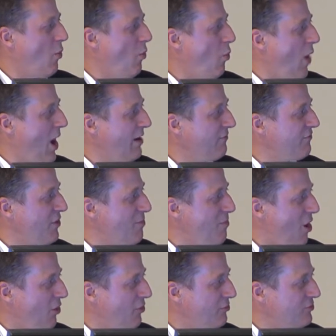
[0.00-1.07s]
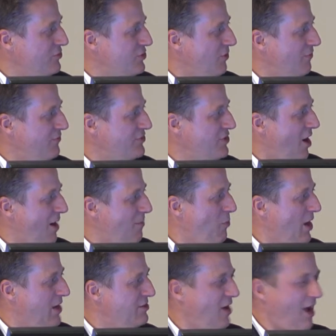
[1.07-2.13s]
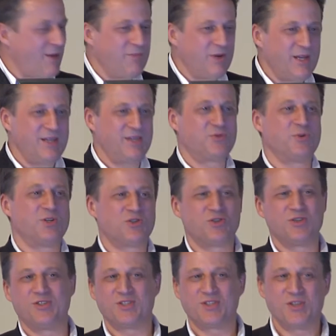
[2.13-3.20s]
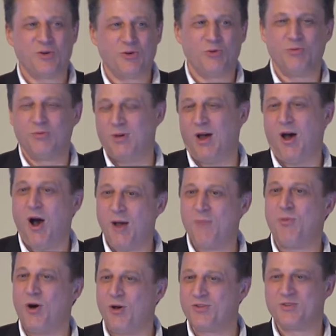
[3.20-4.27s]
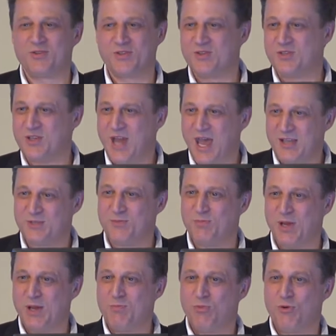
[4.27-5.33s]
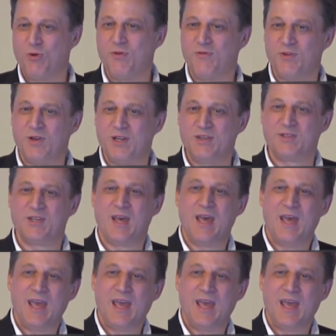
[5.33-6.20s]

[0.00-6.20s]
One of the models of type 1 diabetes, which is still a hypothesis, it hasn't been proven, does